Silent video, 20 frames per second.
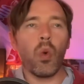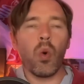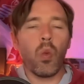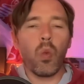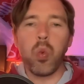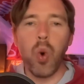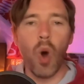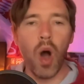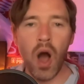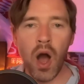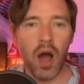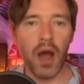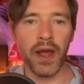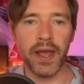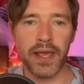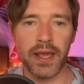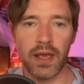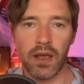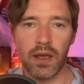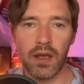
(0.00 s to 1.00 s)

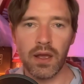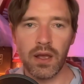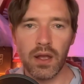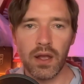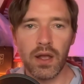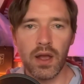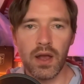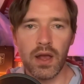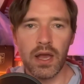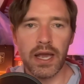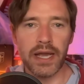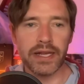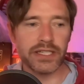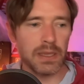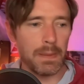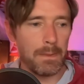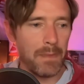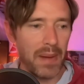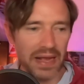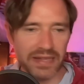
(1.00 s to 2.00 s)
Why? It's
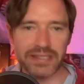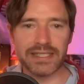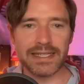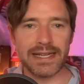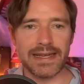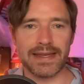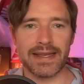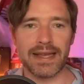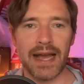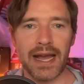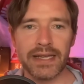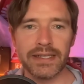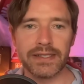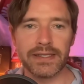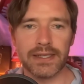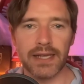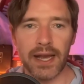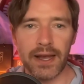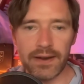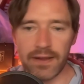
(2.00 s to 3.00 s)
a basket
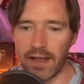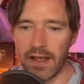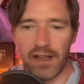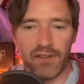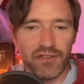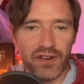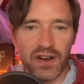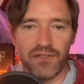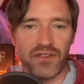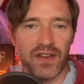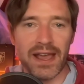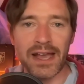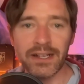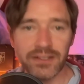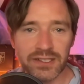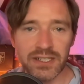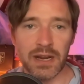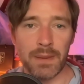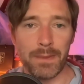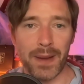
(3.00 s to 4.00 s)
case. And even if it
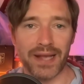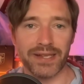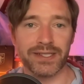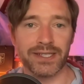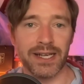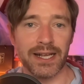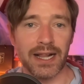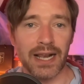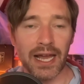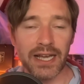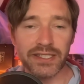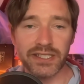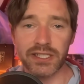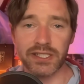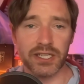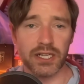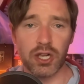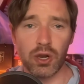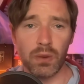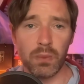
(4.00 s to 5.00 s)
isn't a basket case,
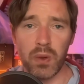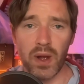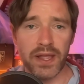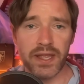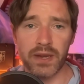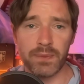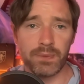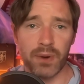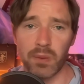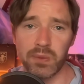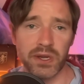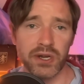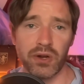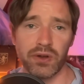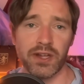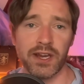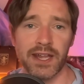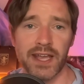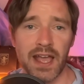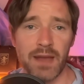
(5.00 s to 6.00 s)
it's a club where you're probably not
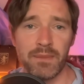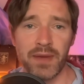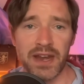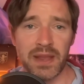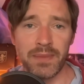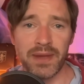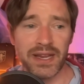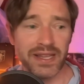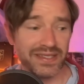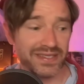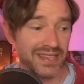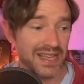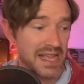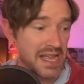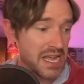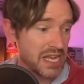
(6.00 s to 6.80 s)
going to get many minutes.